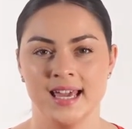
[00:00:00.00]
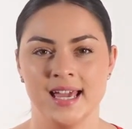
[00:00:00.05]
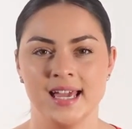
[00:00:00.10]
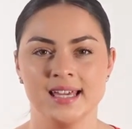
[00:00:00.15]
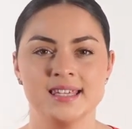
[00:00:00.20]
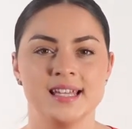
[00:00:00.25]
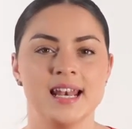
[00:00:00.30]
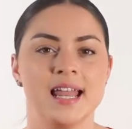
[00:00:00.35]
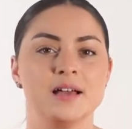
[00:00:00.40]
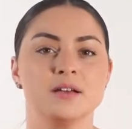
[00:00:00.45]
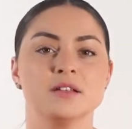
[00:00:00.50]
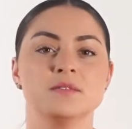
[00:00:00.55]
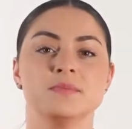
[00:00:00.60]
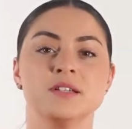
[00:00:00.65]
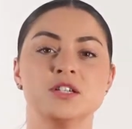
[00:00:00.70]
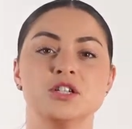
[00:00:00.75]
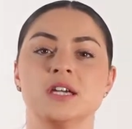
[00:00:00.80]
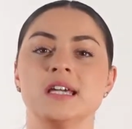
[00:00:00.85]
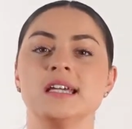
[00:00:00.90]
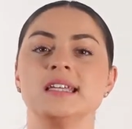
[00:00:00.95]
It allows
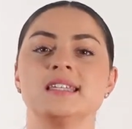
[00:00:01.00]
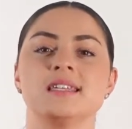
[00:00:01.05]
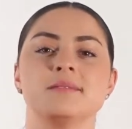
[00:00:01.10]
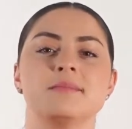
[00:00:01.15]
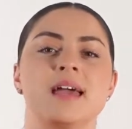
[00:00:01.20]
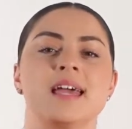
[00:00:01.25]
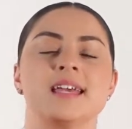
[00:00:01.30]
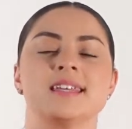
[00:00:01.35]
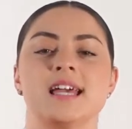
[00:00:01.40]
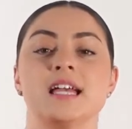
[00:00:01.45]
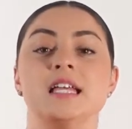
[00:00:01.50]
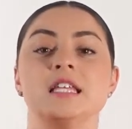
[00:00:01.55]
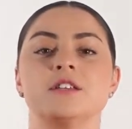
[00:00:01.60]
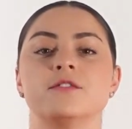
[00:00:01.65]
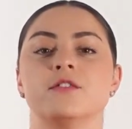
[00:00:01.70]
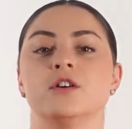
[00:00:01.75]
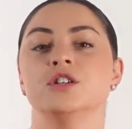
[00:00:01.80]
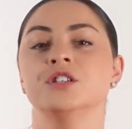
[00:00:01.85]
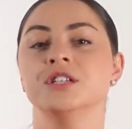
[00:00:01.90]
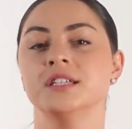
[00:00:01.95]
machines to make sense
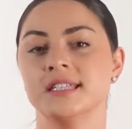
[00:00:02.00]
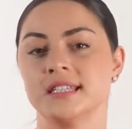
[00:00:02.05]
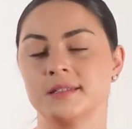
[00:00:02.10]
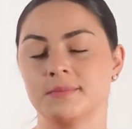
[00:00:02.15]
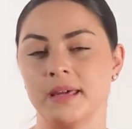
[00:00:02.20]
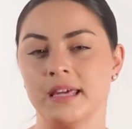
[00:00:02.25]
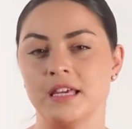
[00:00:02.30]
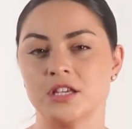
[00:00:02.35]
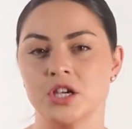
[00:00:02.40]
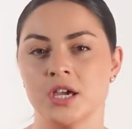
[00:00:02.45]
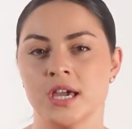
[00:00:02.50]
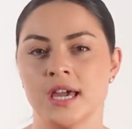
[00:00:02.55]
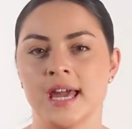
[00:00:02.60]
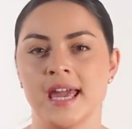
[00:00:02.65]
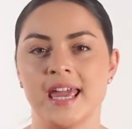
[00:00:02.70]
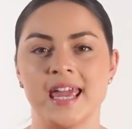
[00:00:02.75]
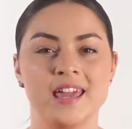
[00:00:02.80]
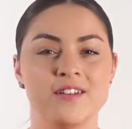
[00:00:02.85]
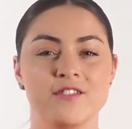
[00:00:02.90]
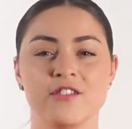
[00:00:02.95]
of uttered speech
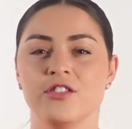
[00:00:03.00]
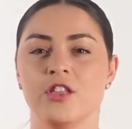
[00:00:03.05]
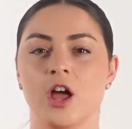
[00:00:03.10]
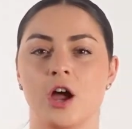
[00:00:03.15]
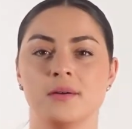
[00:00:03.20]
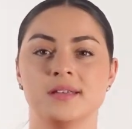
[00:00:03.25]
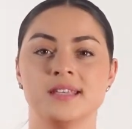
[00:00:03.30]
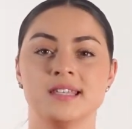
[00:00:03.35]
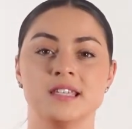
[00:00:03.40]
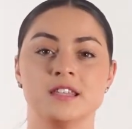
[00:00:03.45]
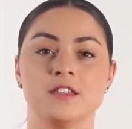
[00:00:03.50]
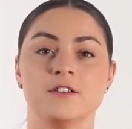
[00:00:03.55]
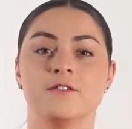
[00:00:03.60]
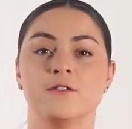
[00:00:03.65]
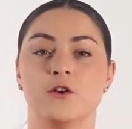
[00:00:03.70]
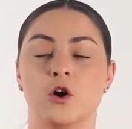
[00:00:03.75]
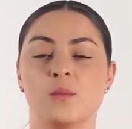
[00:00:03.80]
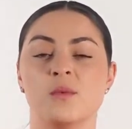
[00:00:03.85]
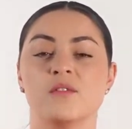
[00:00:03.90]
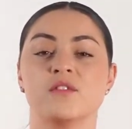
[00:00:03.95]
even though it is in the
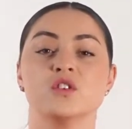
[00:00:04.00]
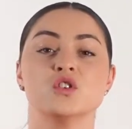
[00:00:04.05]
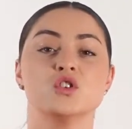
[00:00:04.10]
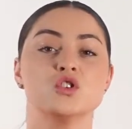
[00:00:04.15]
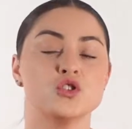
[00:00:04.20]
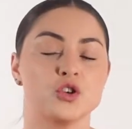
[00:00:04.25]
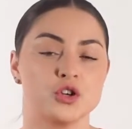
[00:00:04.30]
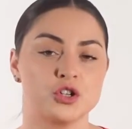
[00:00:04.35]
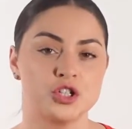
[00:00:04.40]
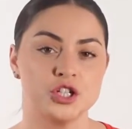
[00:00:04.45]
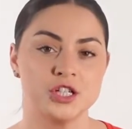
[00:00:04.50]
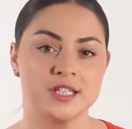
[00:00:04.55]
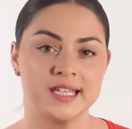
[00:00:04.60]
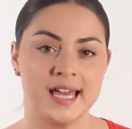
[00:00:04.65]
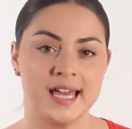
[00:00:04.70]
form of unstructured